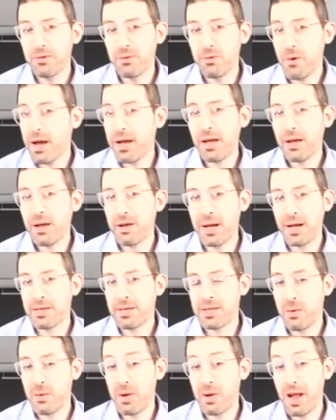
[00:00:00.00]

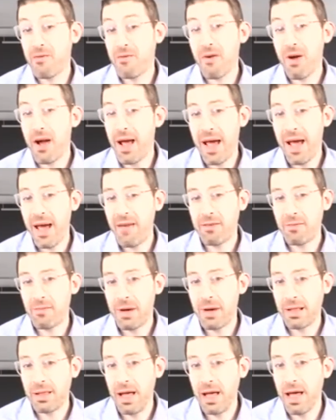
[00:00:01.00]
recognizing that whatever I have in
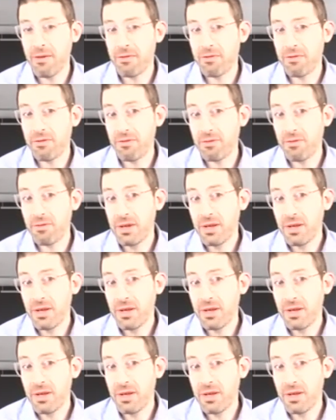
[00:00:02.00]
my life